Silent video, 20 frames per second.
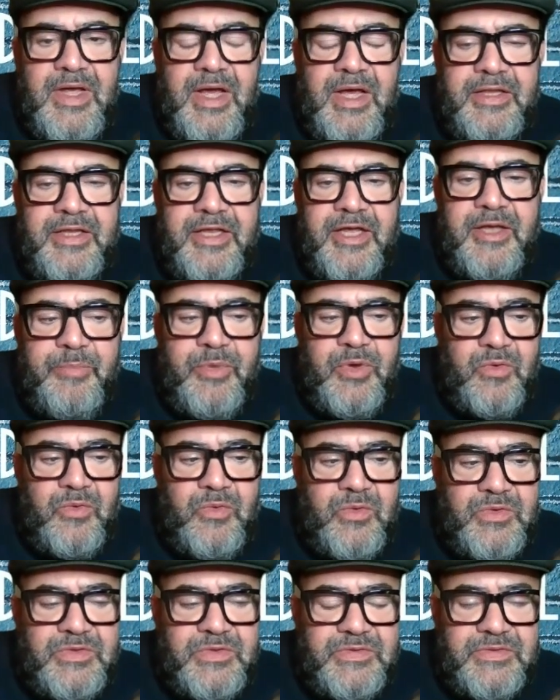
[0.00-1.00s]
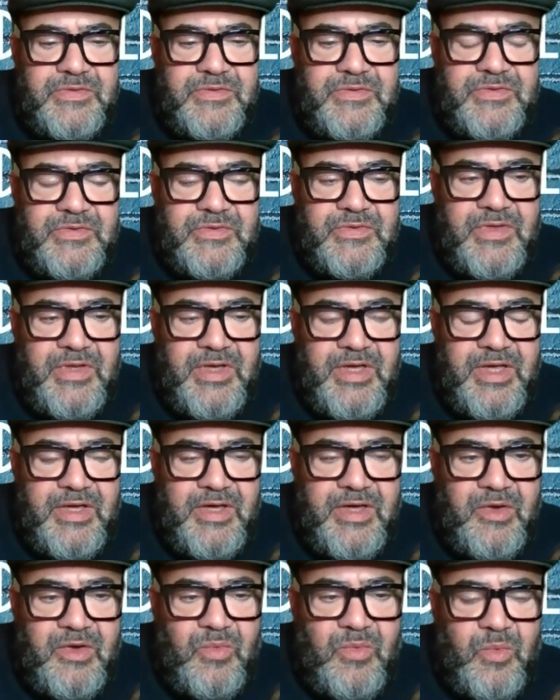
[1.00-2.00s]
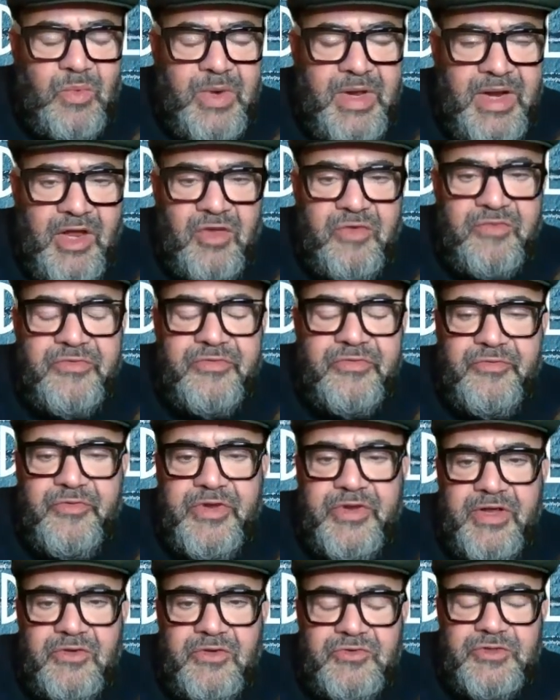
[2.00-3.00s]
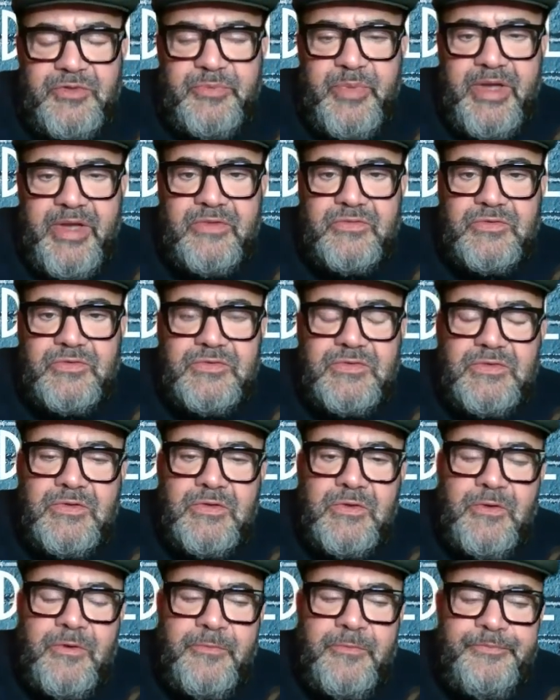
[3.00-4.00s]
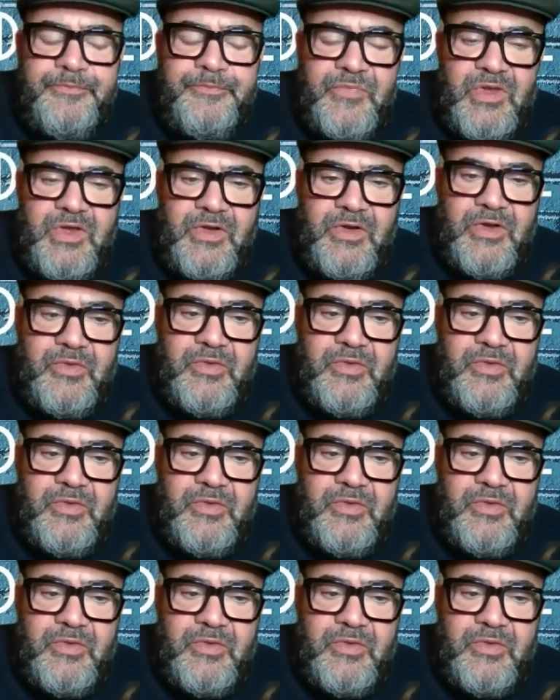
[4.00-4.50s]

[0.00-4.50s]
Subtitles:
and their bill was well over £300. You